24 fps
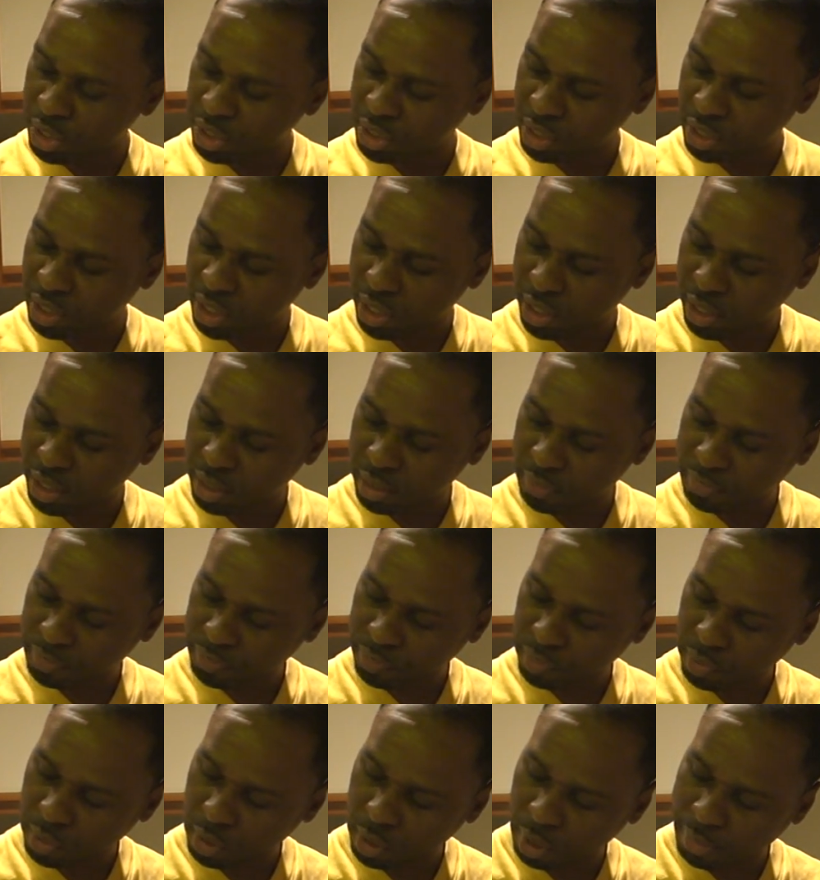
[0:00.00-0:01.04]
today
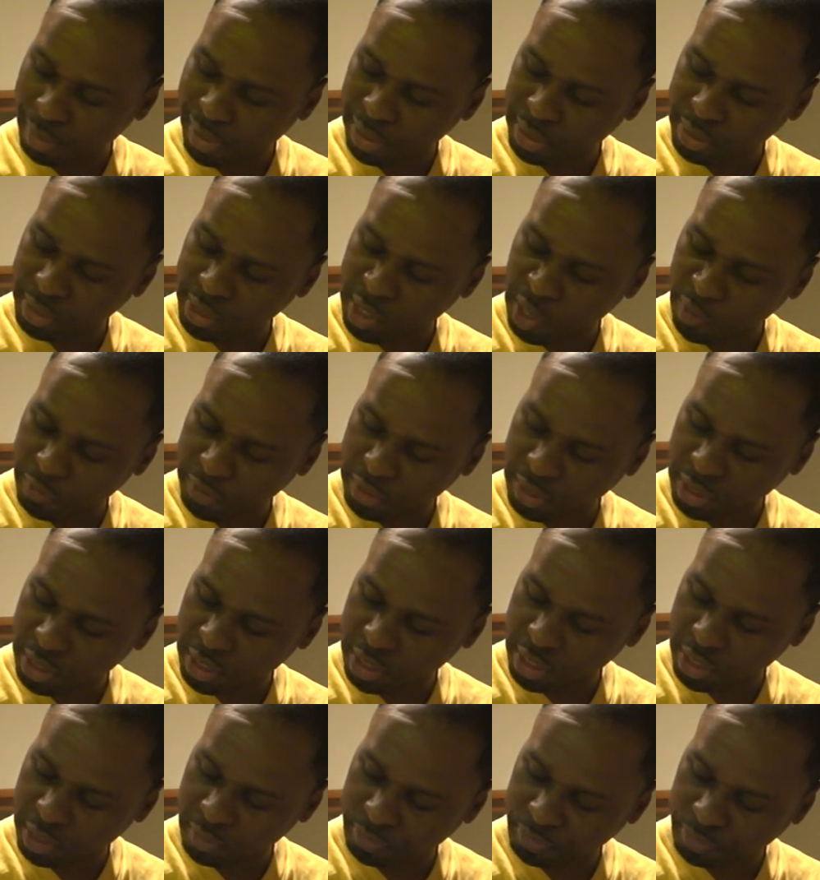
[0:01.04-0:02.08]
about
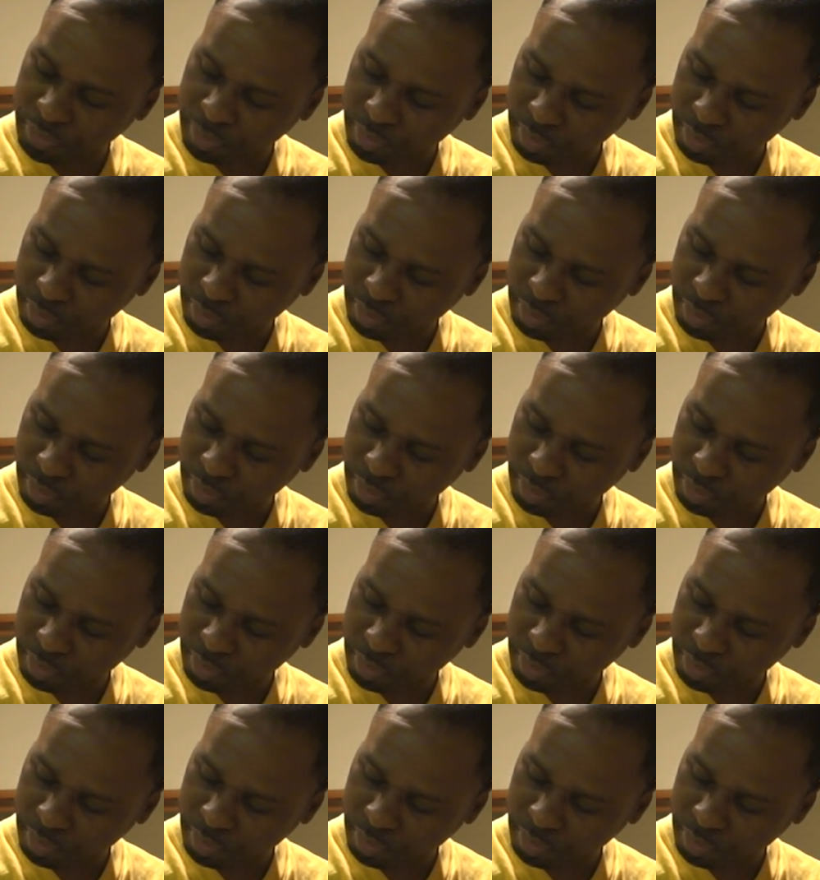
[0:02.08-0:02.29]
self-esteem,